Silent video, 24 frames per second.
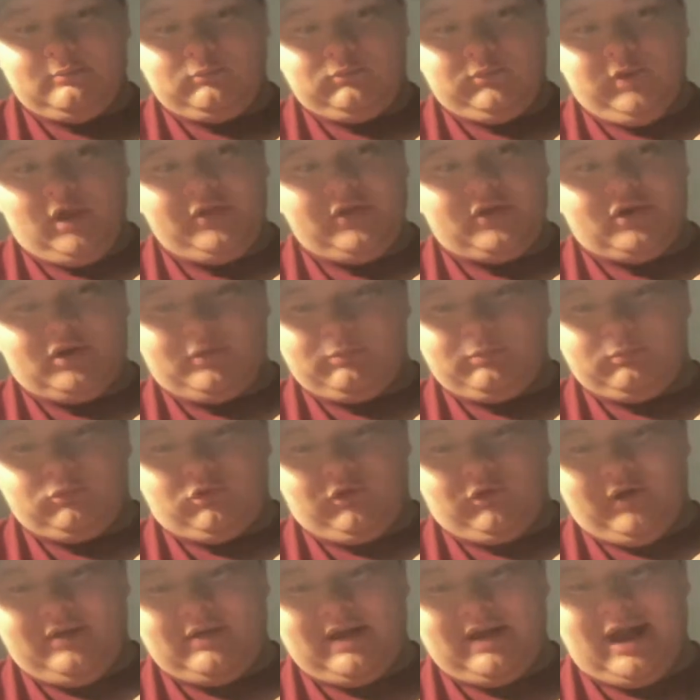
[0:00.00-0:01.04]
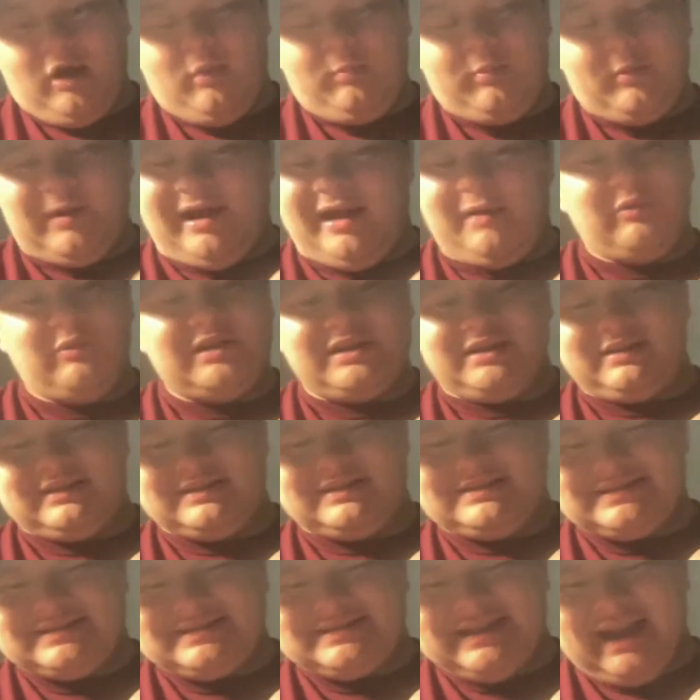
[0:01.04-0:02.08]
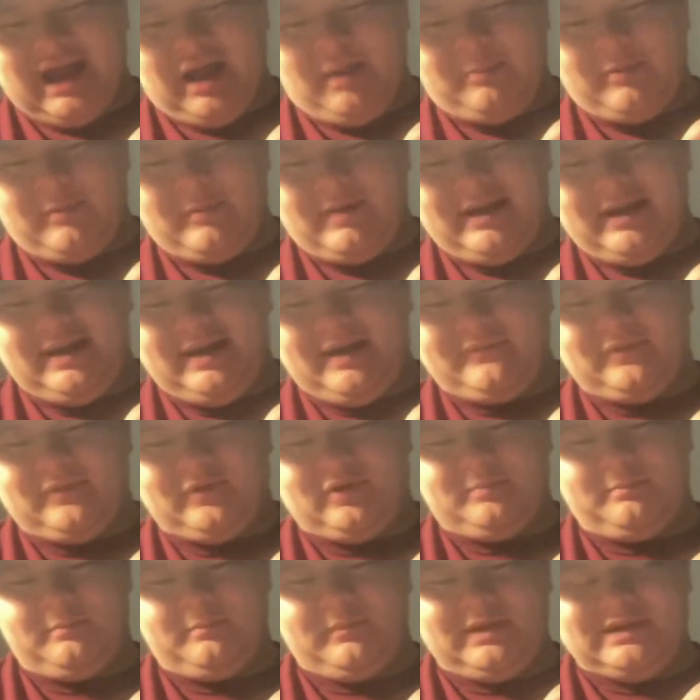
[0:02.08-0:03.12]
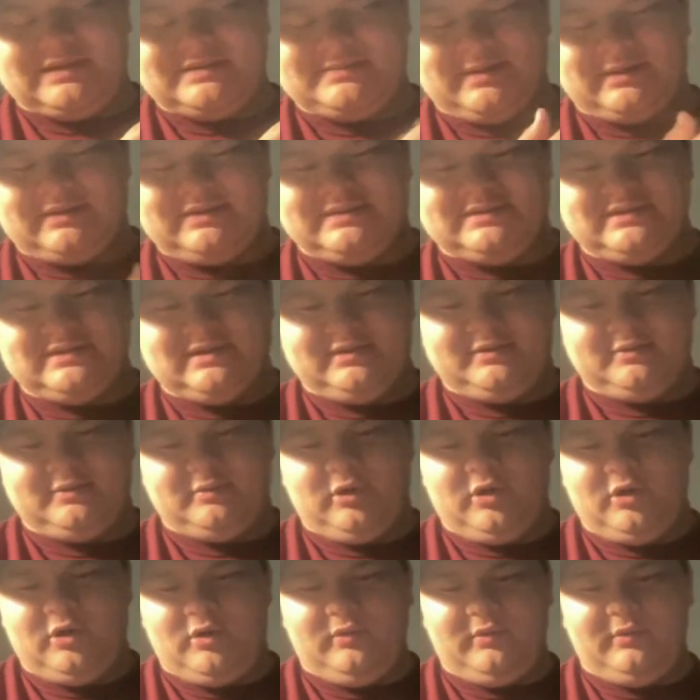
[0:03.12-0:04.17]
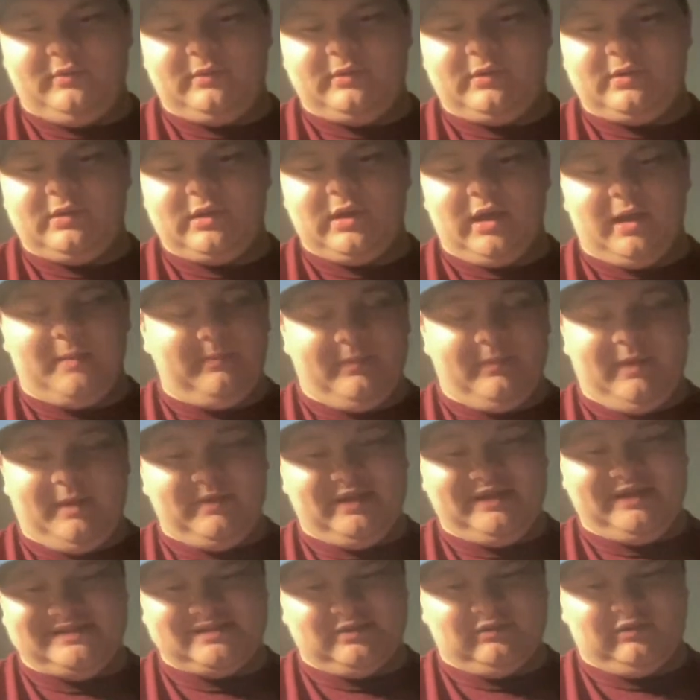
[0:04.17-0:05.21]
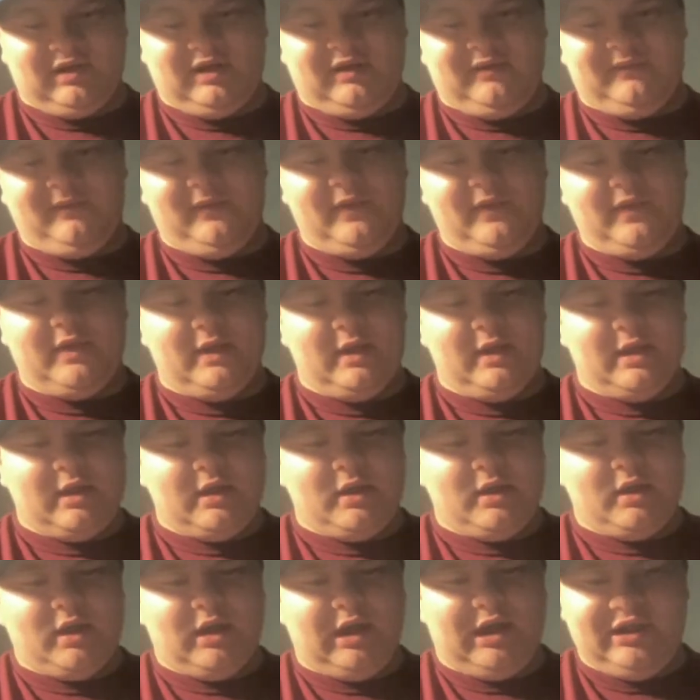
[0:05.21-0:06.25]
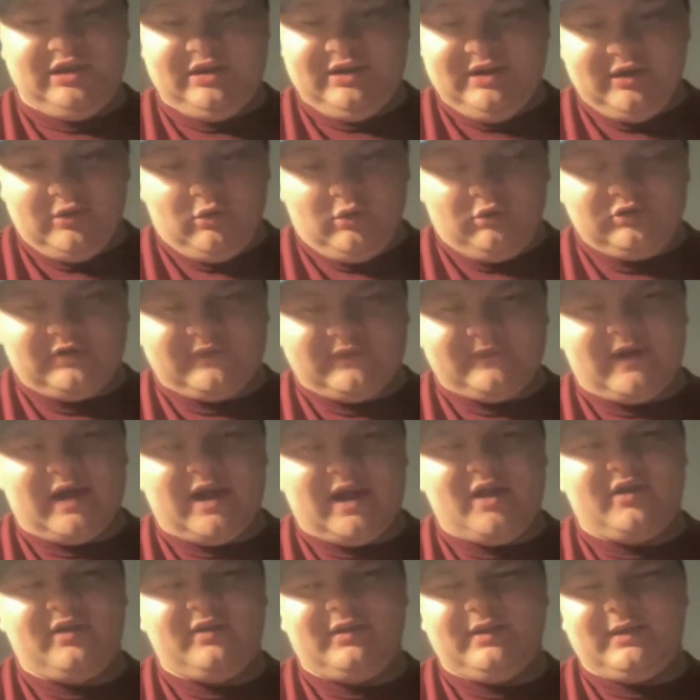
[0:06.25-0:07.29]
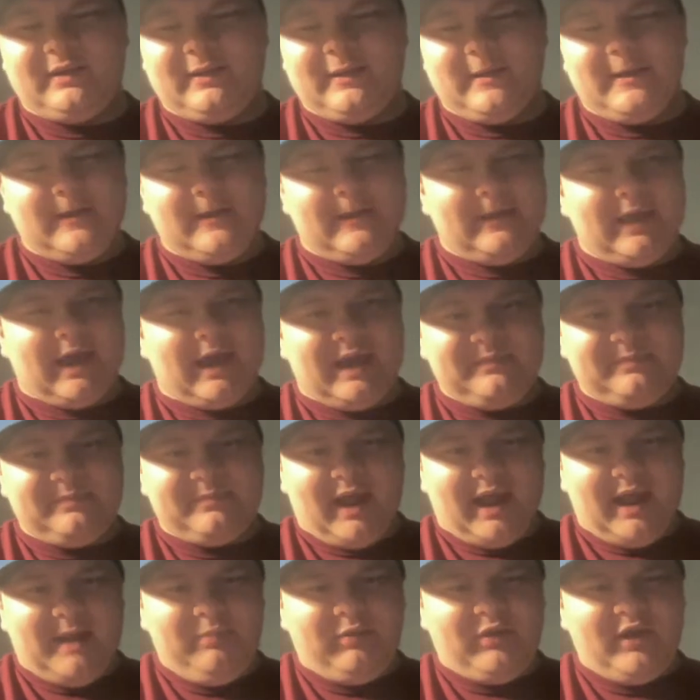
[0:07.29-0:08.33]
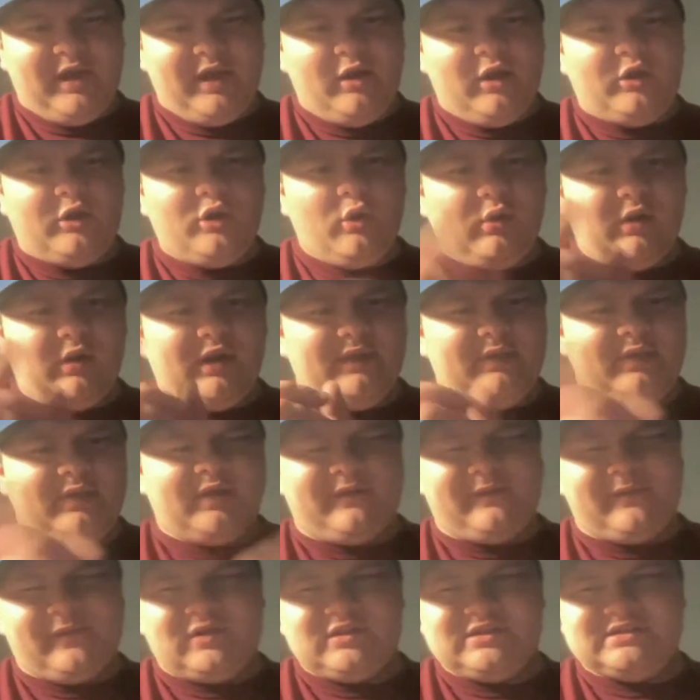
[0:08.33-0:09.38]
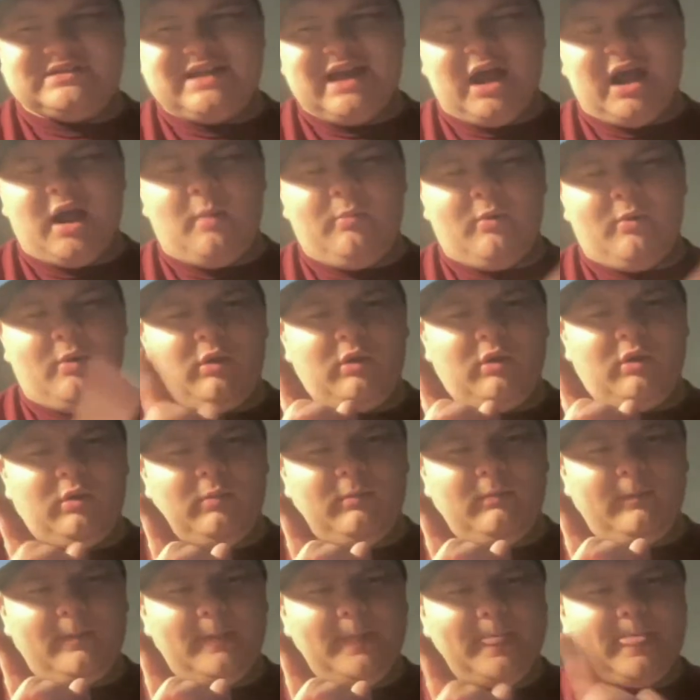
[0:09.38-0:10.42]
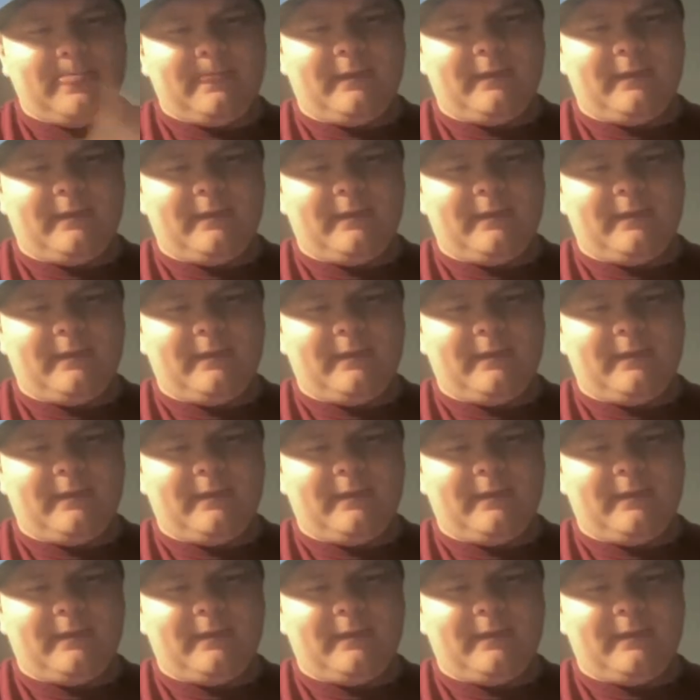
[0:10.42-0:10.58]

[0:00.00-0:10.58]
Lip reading: Another great album. This is an album I'd never expected to own. I mean to love. You Need Hold Your Fire. Yeah, I plan on owning their first album.